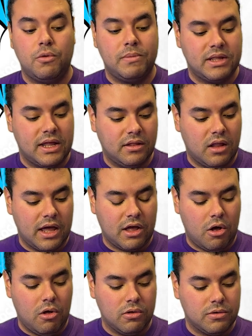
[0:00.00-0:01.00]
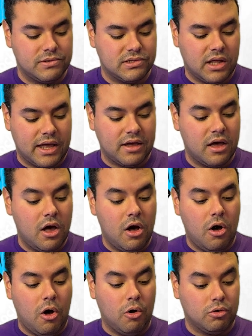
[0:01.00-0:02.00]
but then like Hulk was like,
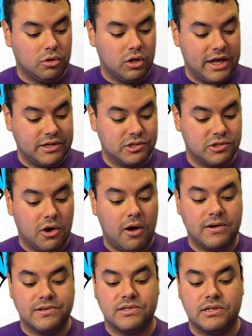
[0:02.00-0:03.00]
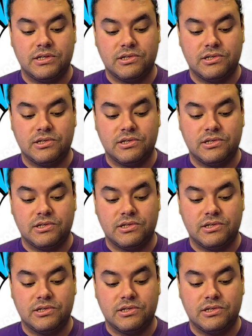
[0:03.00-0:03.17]
Hulk likes dogs.